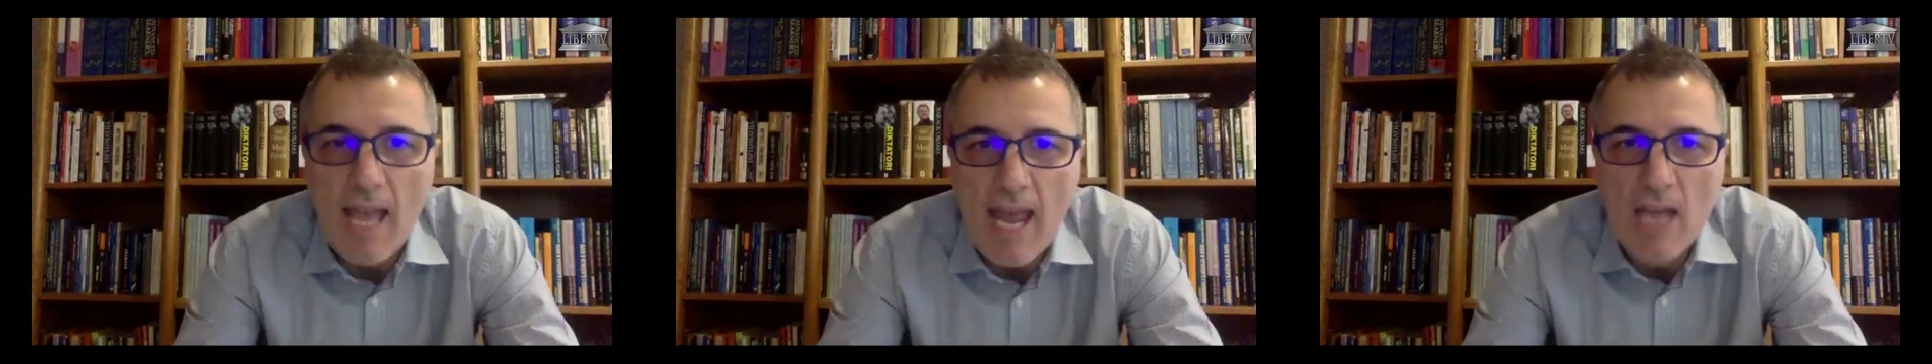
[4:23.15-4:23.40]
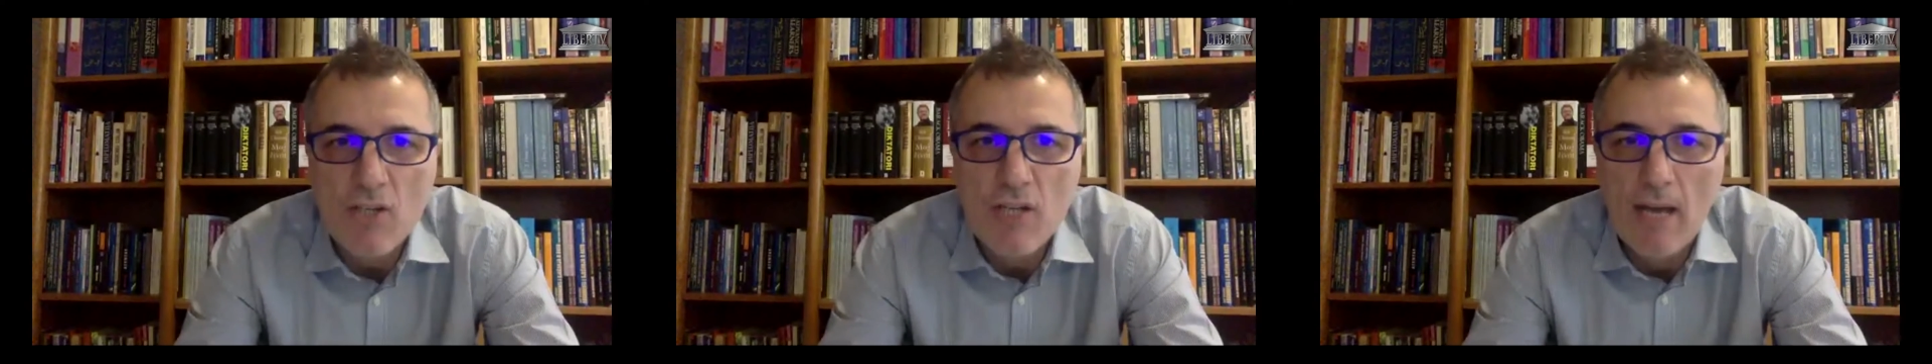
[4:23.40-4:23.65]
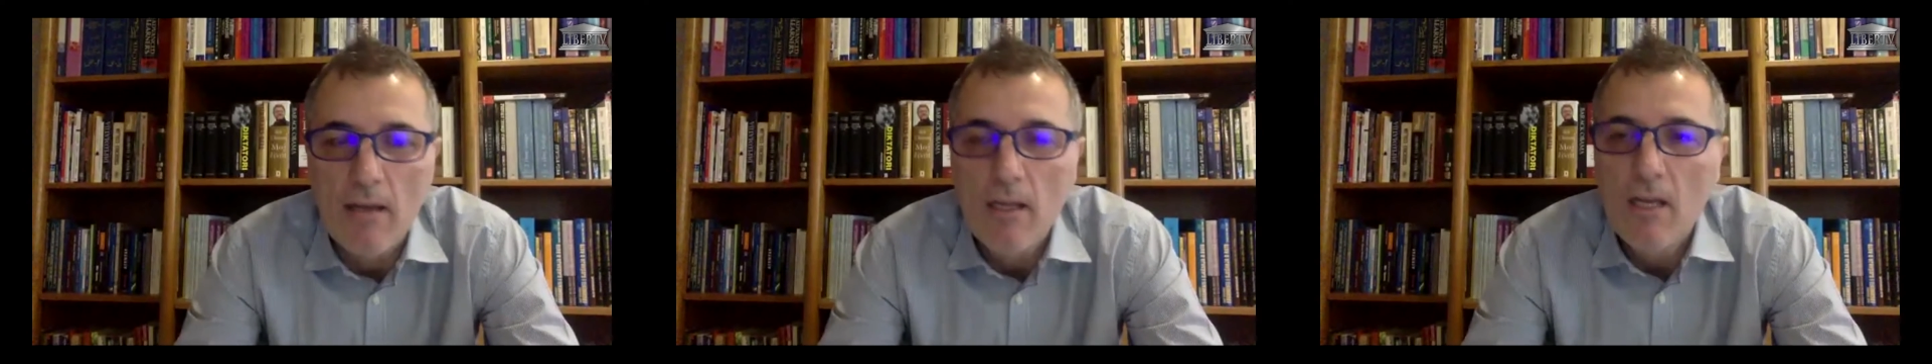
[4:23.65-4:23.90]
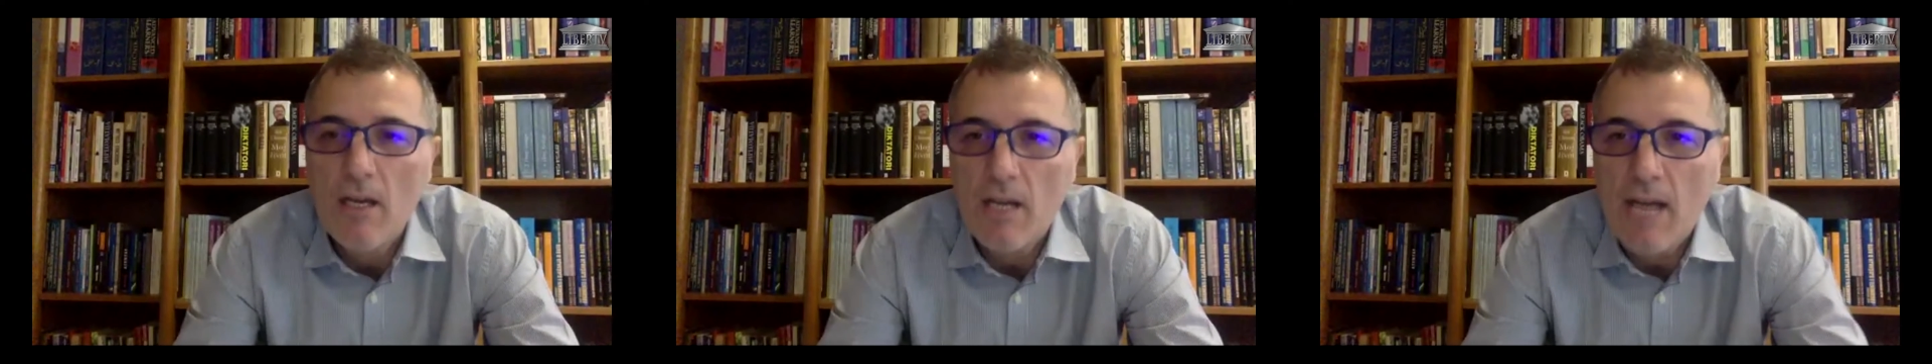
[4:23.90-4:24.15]
Asia,
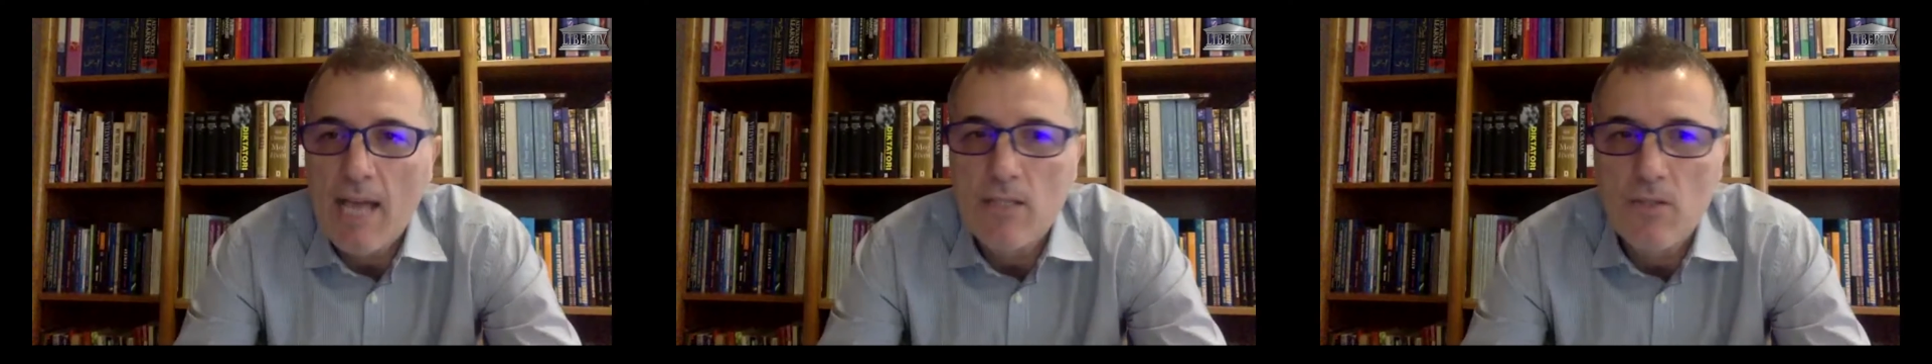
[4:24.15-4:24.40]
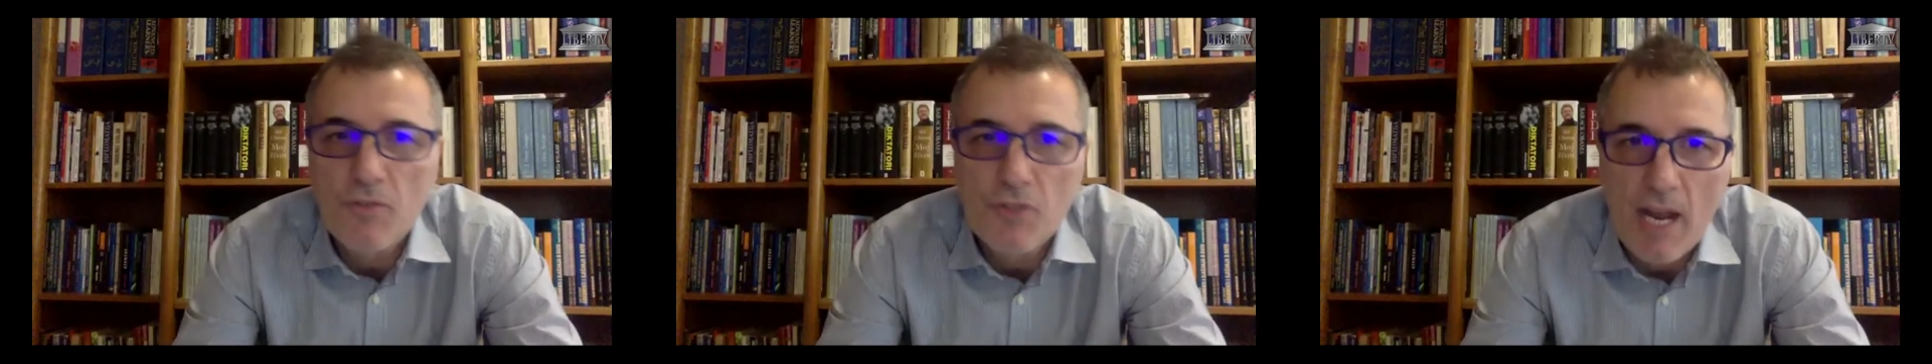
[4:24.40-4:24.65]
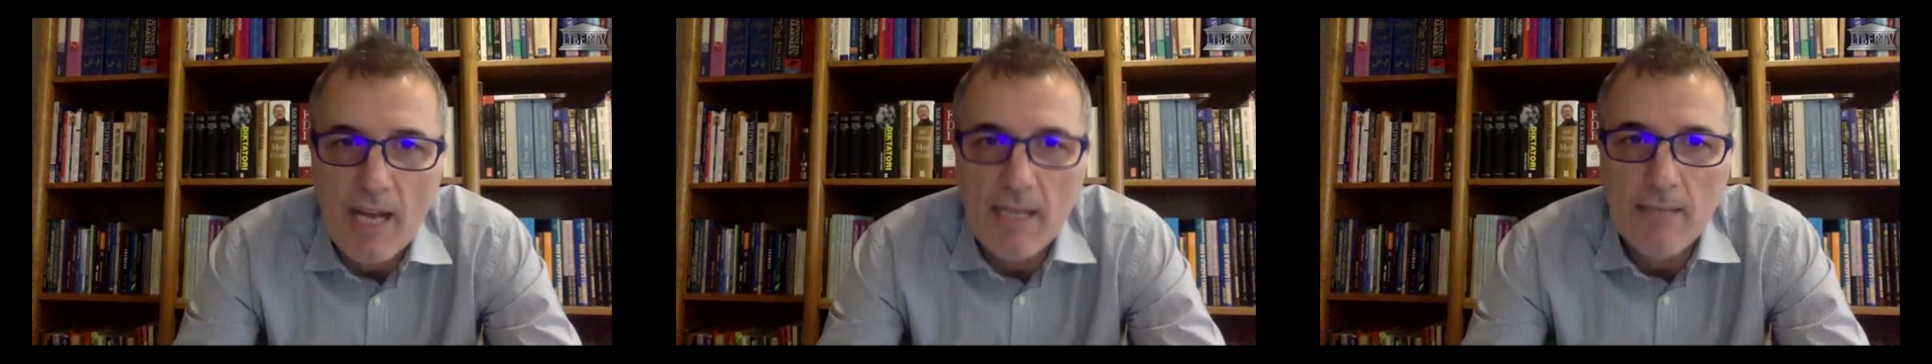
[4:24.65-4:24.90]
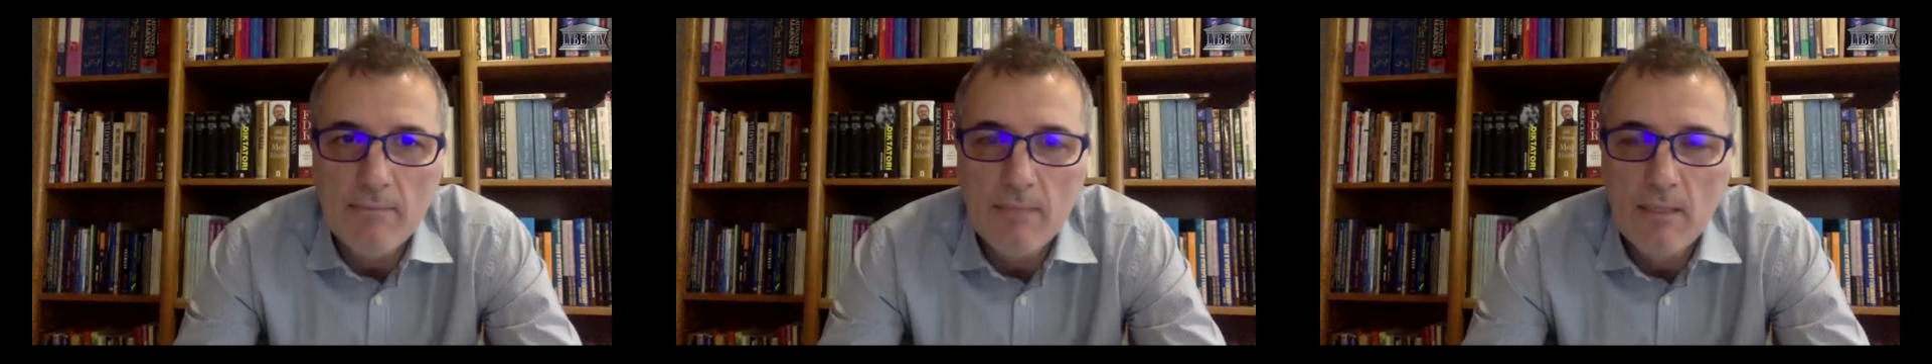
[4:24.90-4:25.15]
rise of China,